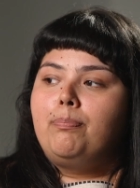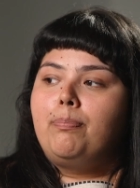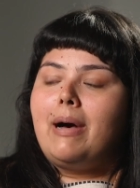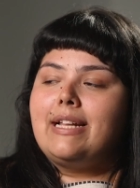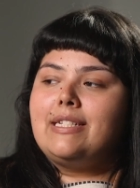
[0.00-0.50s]

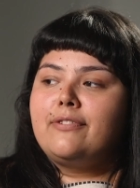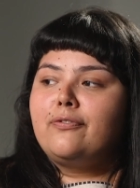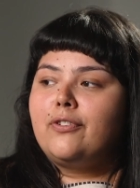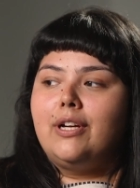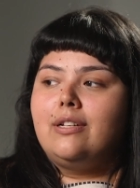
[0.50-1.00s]
by
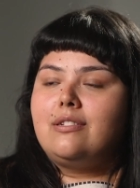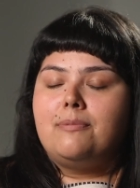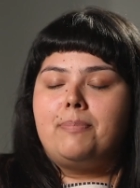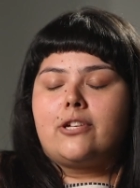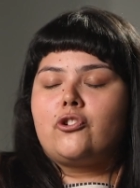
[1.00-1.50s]
different
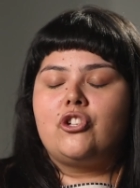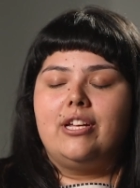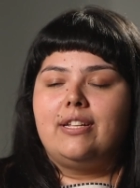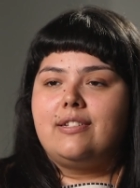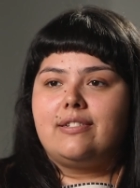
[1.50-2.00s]

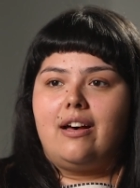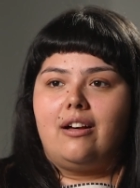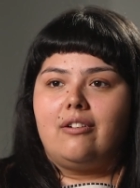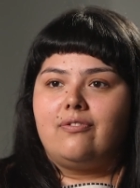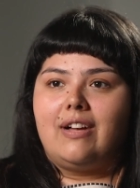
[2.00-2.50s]
depictions
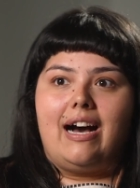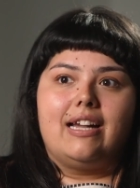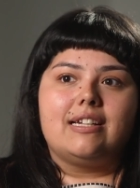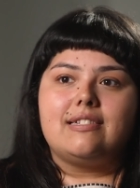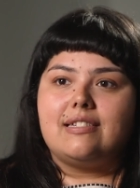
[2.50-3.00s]
of
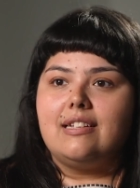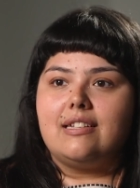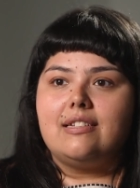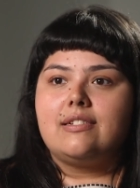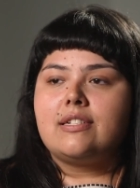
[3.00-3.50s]

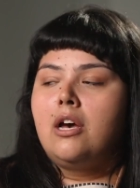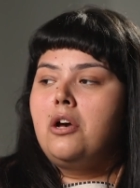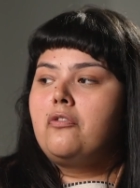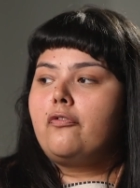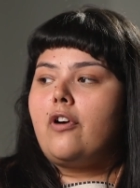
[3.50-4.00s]
goddesses
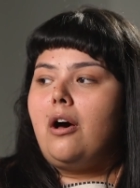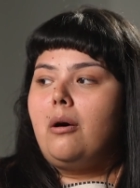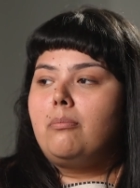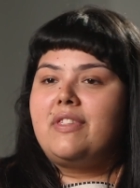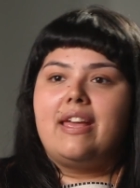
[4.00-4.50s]

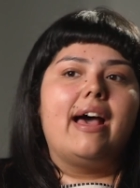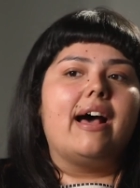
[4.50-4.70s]
from the